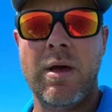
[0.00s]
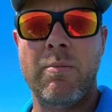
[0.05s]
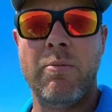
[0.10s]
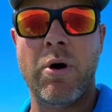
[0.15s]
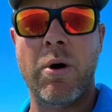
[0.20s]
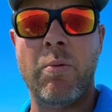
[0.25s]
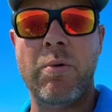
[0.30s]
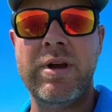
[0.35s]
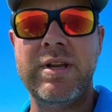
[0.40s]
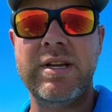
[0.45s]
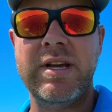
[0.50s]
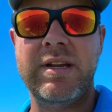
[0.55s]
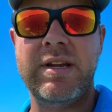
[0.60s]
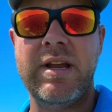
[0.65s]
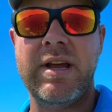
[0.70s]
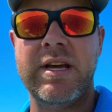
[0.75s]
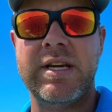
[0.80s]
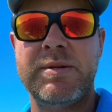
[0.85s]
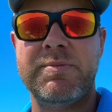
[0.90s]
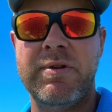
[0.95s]
but we did
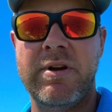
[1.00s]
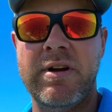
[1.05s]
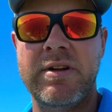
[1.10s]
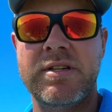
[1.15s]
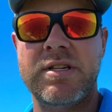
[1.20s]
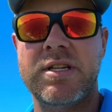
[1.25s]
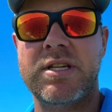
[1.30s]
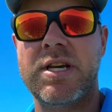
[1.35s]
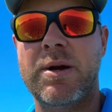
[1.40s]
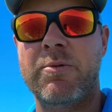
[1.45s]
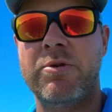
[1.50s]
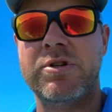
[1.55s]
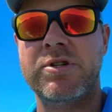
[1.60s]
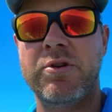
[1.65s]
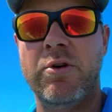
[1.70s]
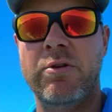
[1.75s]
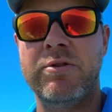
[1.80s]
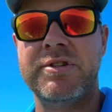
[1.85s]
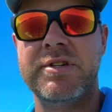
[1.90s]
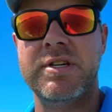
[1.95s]
experience the summer
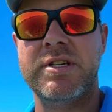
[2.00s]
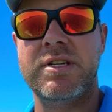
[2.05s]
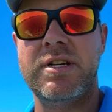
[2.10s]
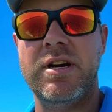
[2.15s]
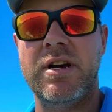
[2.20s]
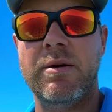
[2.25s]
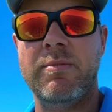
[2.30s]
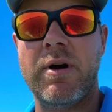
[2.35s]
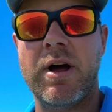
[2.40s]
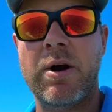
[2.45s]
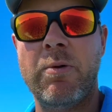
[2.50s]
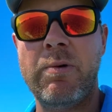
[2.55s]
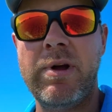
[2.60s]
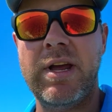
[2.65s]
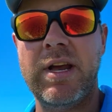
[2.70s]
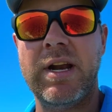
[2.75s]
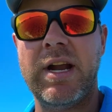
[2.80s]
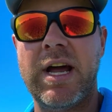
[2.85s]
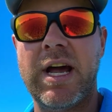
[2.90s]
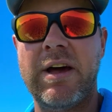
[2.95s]
solstice here about a
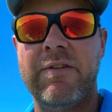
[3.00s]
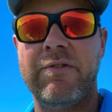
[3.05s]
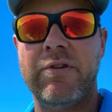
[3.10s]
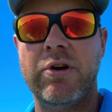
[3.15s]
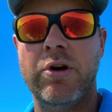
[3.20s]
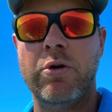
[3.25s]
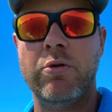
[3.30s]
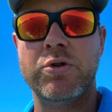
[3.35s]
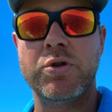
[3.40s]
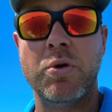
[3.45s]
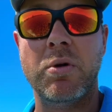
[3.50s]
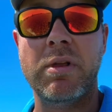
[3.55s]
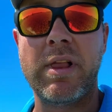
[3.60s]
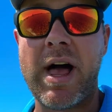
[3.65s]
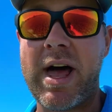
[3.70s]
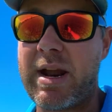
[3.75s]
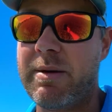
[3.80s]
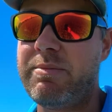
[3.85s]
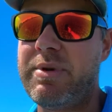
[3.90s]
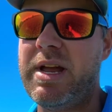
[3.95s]
week and a half ago, so a
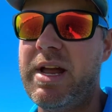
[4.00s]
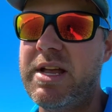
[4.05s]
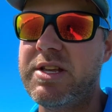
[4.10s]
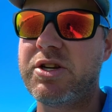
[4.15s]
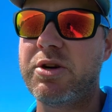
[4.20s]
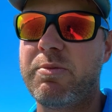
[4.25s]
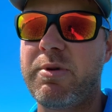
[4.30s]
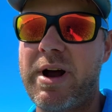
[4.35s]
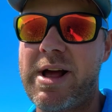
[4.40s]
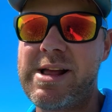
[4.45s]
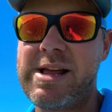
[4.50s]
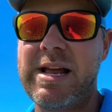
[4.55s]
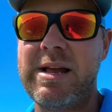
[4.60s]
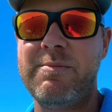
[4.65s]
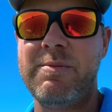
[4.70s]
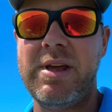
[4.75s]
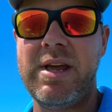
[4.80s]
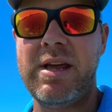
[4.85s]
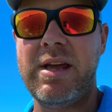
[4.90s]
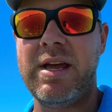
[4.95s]
lot of beans are probably
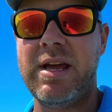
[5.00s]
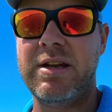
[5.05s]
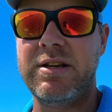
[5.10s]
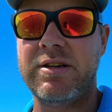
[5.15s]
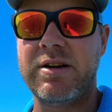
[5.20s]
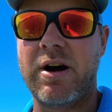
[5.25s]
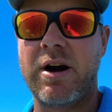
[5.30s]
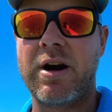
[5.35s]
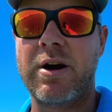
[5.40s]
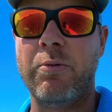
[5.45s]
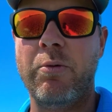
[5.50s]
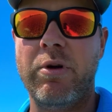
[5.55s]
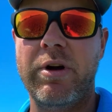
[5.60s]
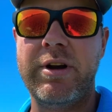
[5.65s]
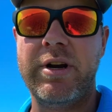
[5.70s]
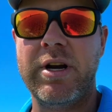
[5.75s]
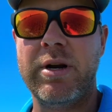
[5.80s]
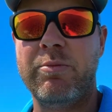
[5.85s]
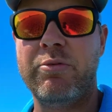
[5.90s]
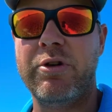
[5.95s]
going to be getting to
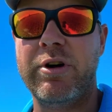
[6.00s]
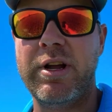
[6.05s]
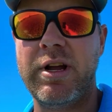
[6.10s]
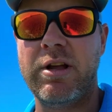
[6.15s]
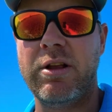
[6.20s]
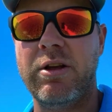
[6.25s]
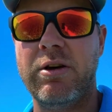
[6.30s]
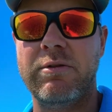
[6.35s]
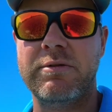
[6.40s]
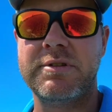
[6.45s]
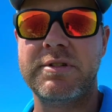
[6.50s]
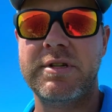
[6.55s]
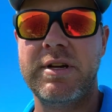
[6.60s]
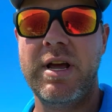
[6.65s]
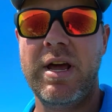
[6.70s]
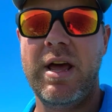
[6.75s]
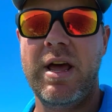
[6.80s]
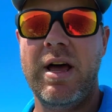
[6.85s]
R1 here pretty close.